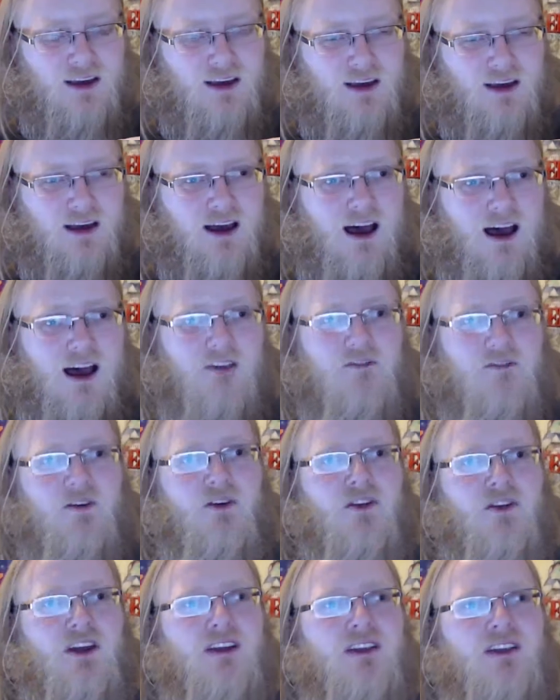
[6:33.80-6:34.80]
I felt
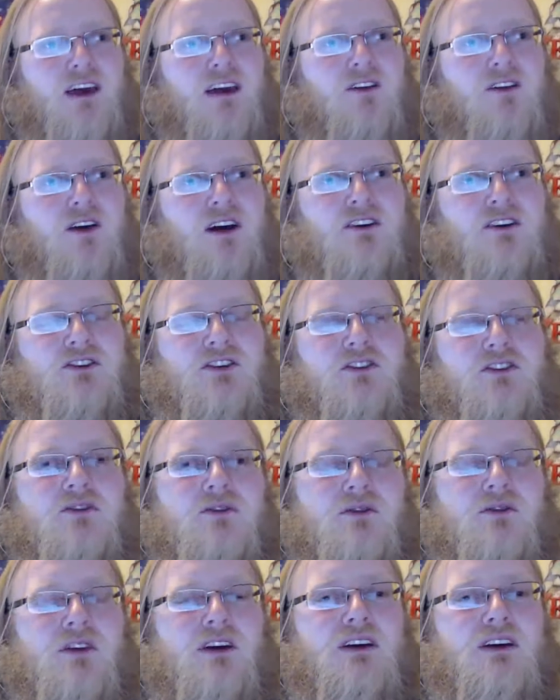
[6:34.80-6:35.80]
like that a lot too,
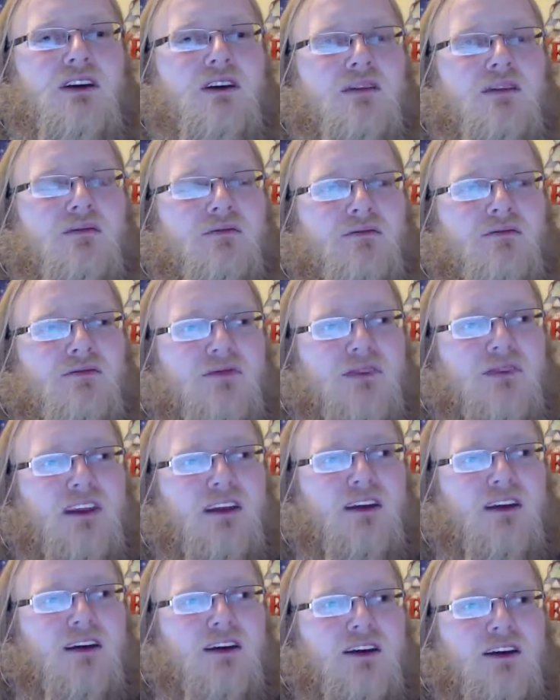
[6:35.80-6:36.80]
like,
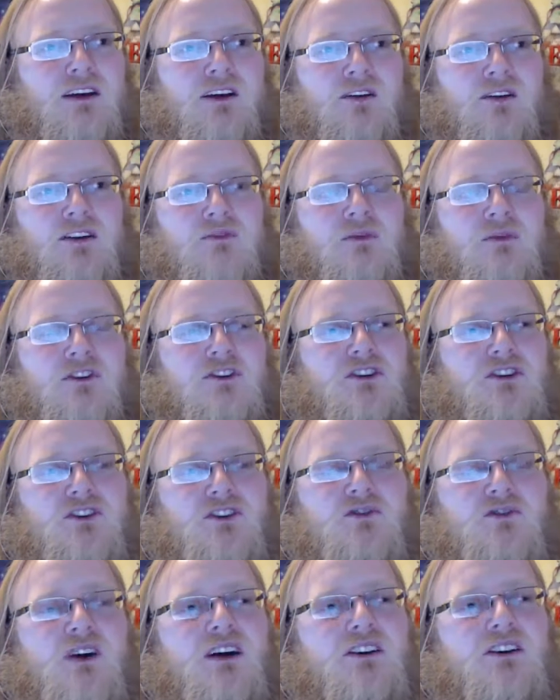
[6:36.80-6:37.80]
as much as I
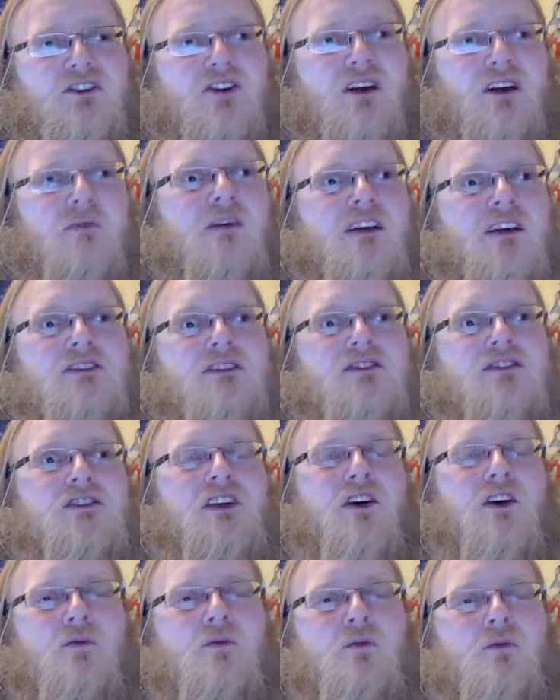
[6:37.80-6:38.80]
try to summon
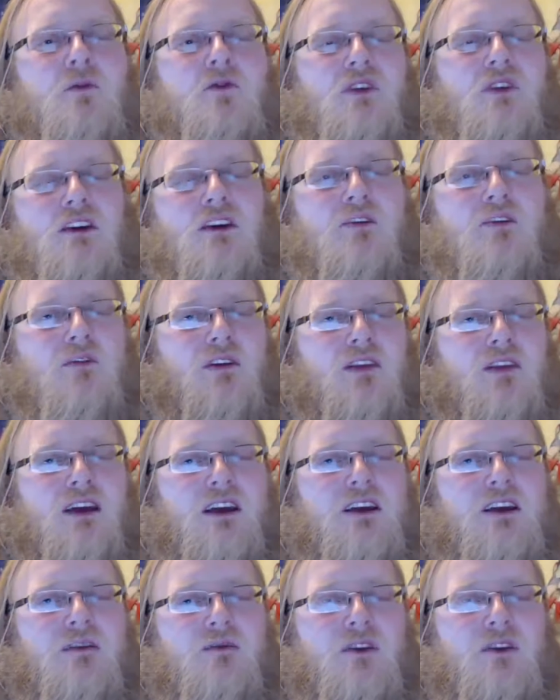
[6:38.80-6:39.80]
self-belief and, like,
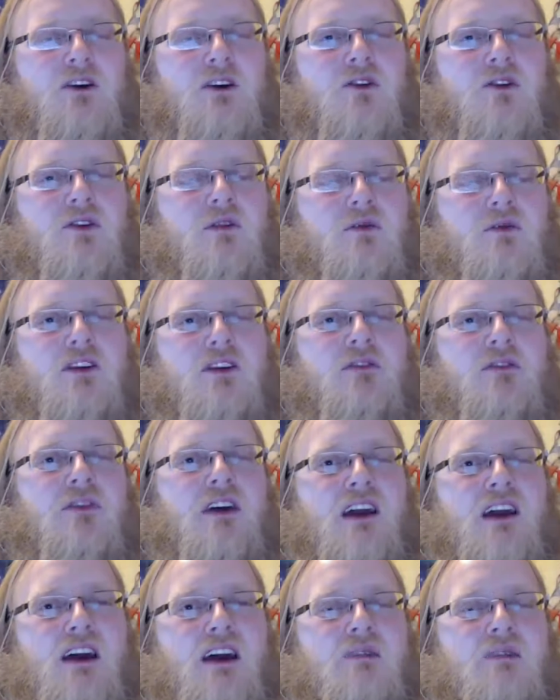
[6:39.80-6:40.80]
the belief that
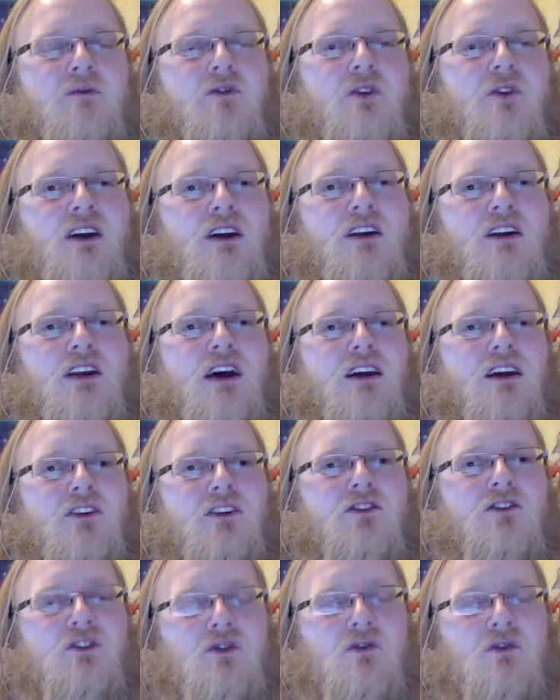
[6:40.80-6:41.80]
I am great and I can
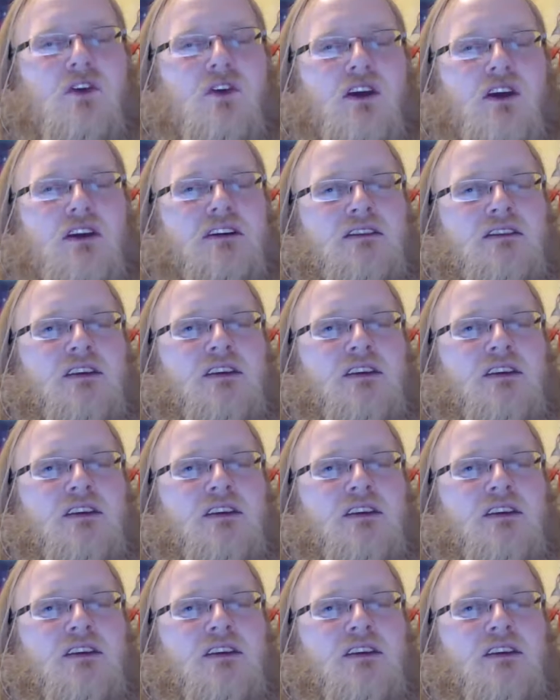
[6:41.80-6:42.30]
do things,